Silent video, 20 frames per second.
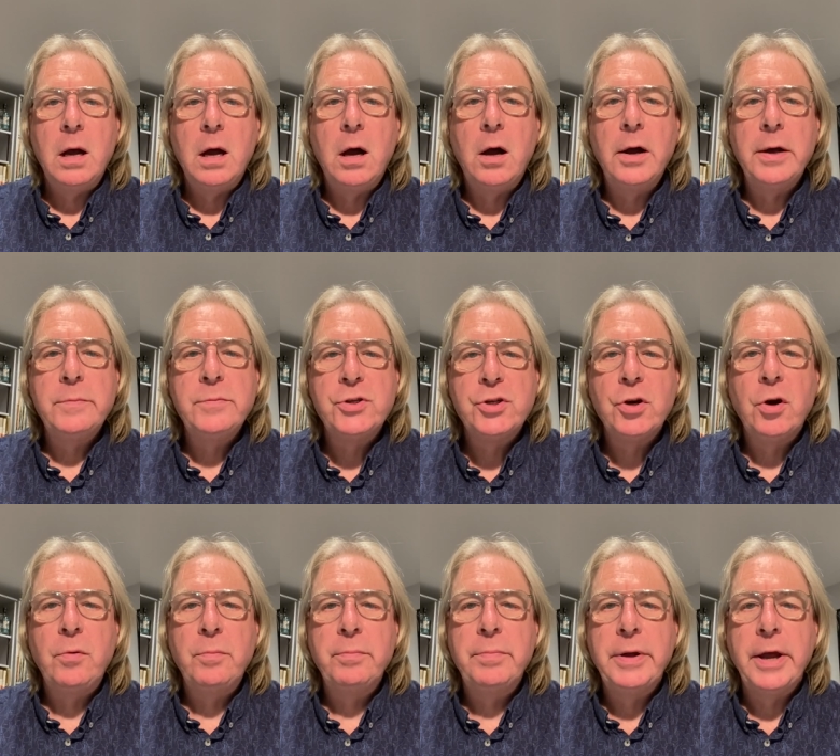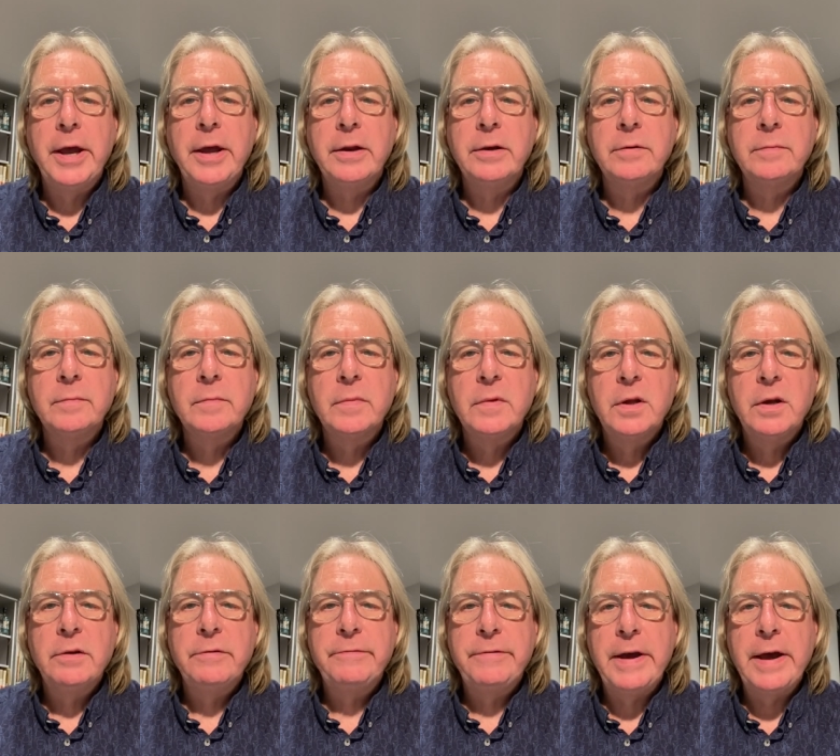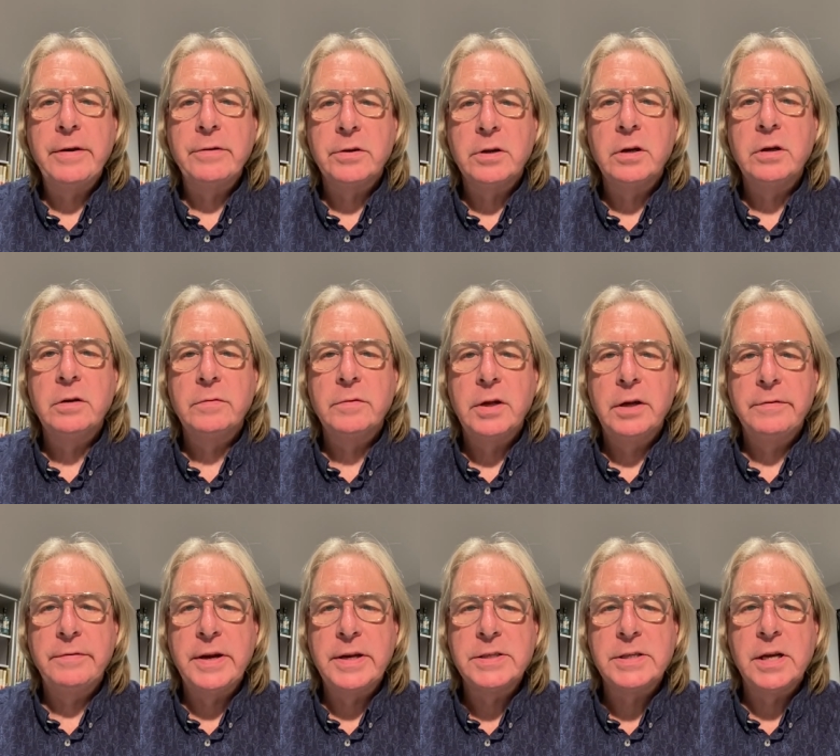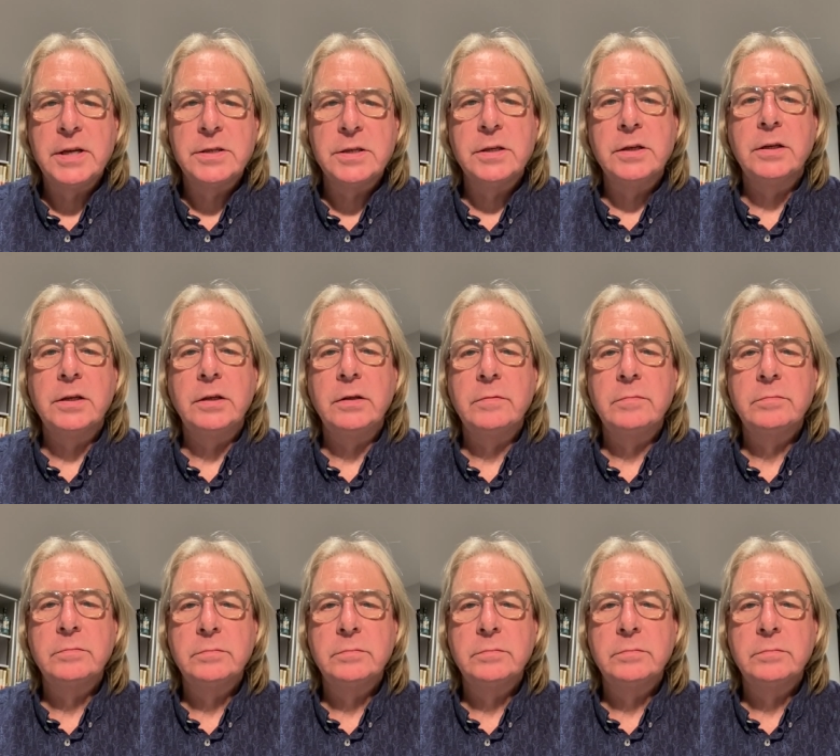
I'm John Penn, founder of SSE.